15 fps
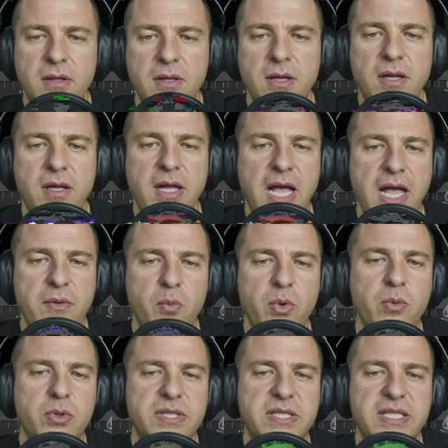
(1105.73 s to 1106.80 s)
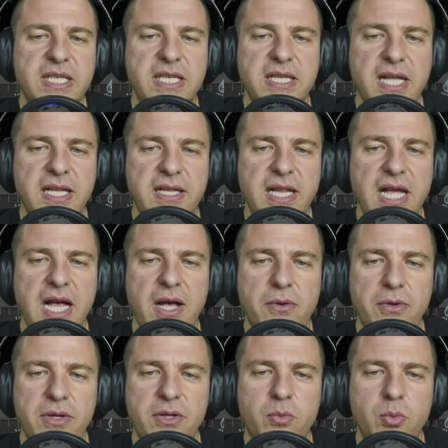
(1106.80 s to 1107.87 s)
and we will see that now it
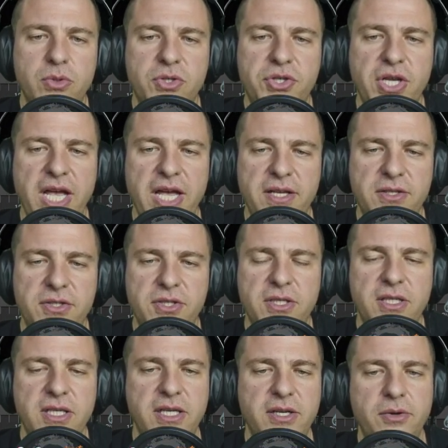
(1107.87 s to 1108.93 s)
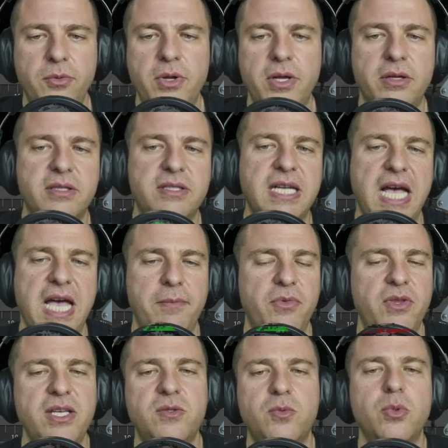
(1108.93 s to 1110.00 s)
will change in real time. This
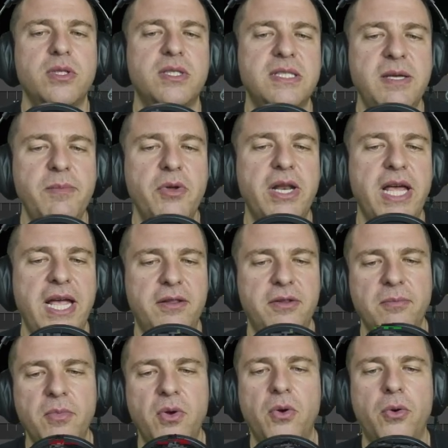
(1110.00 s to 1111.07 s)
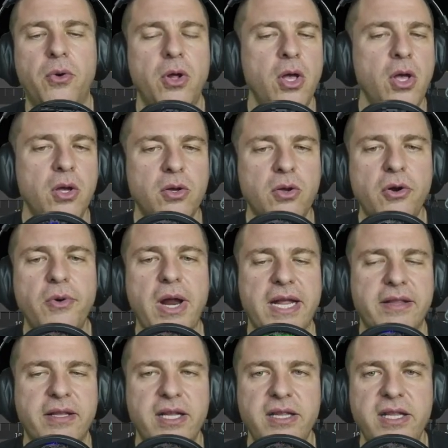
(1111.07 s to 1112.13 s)
will simulate more correctly
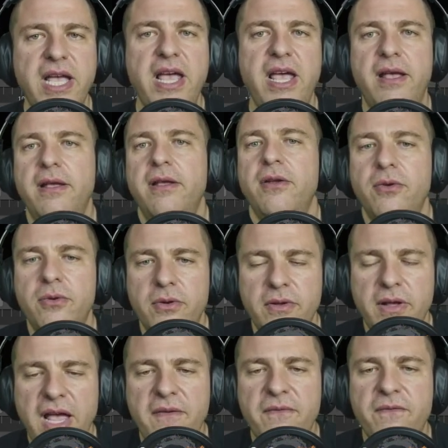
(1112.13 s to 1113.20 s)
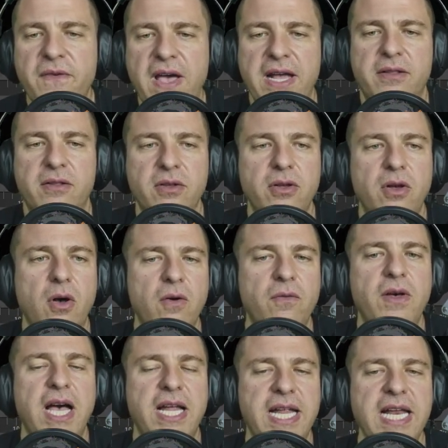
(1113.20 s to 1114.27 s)
the effect of an
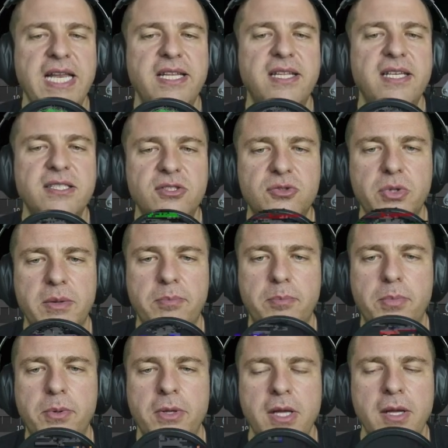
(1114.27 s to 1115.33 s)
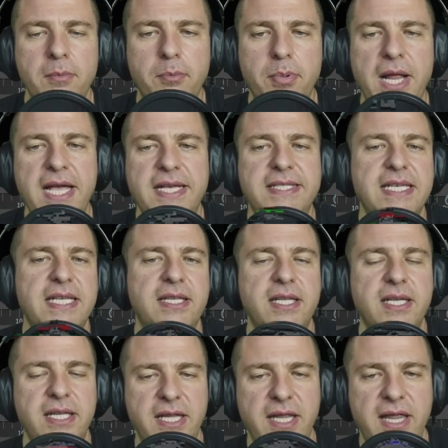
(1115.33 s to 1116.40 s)
LED strip placed in
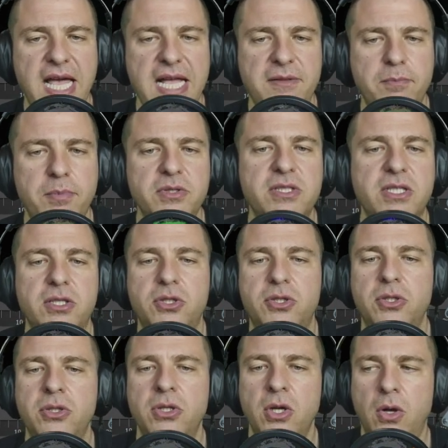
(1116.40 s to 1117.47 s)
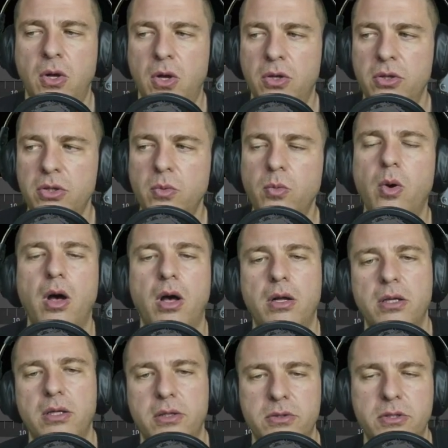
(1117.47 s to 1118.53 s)
that position on the wall, on
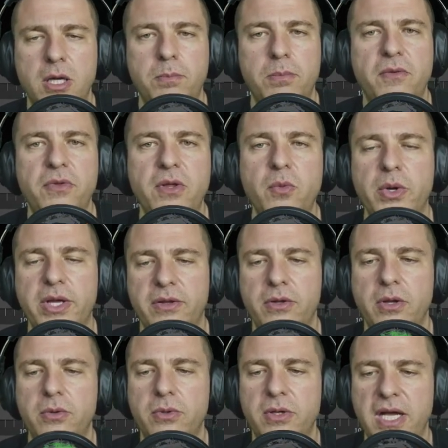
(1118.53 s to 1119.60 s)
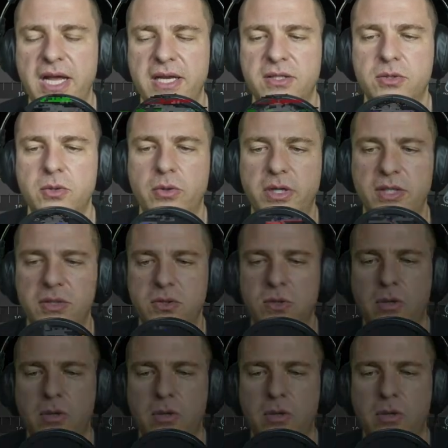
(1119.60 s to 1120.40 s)
top of the window, and so on and so